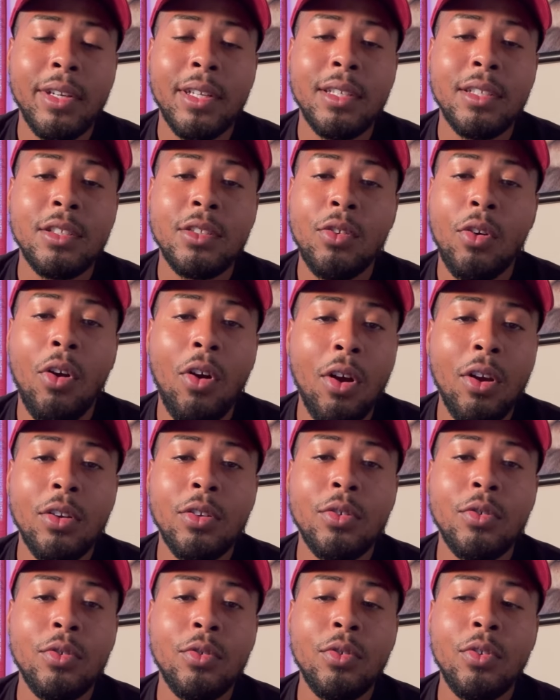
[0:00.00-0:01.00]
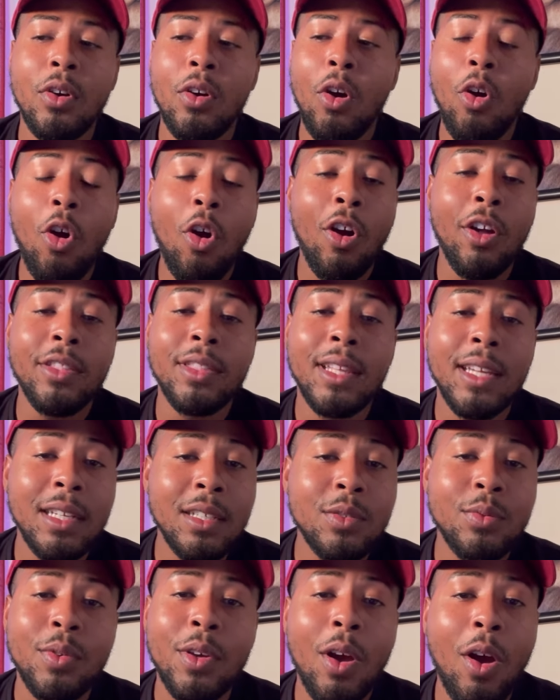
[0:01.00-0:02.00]
in this article are
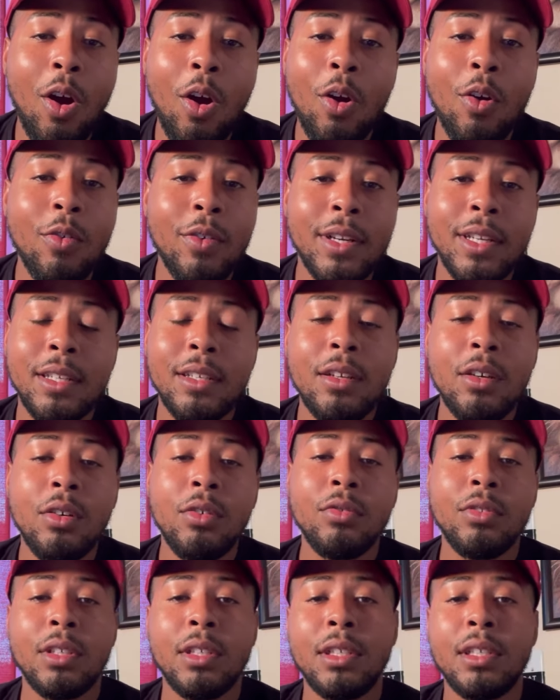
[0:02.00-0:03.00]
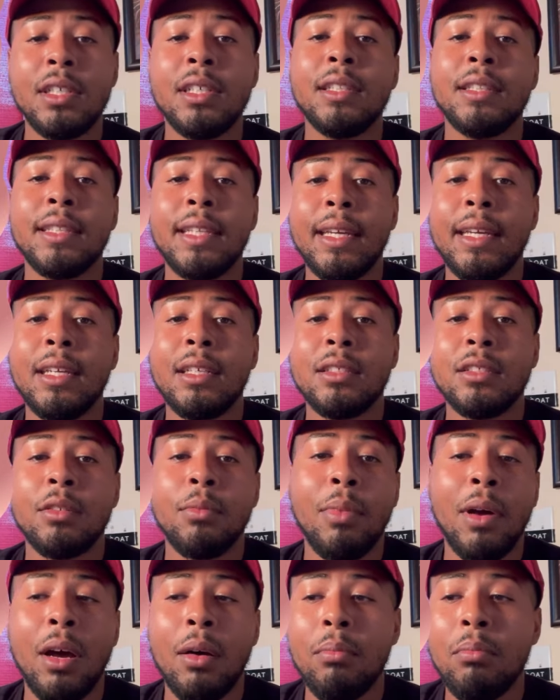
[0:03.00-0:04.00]
things we already know, the good things
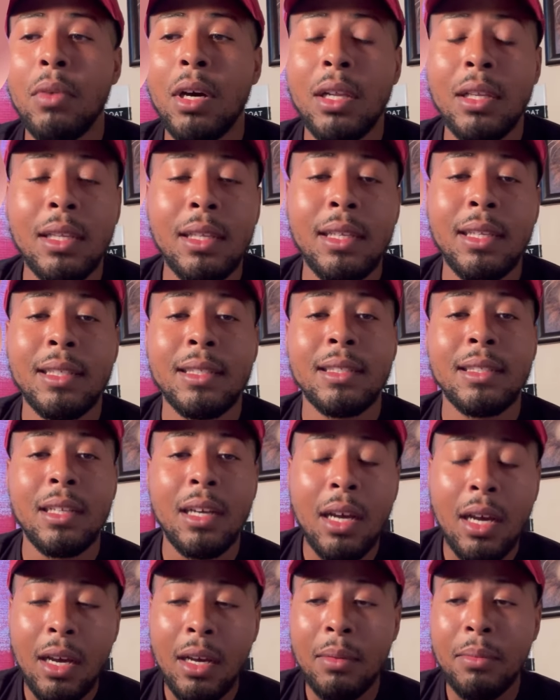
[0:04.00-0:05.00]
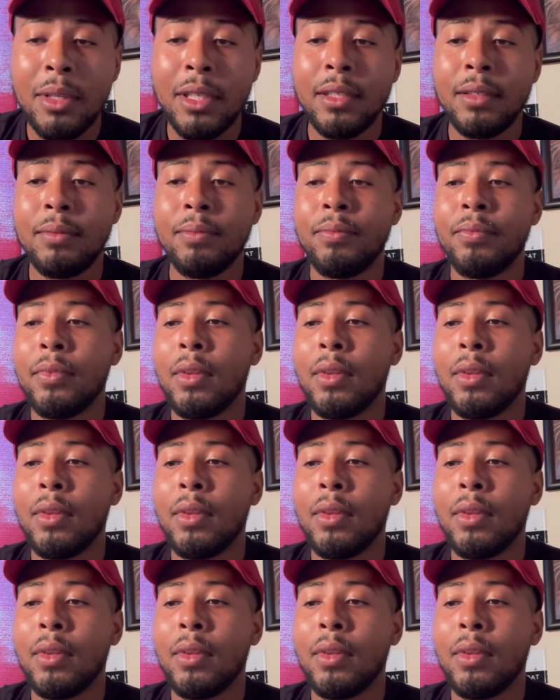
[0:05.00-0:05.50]
about Mullen that's coming.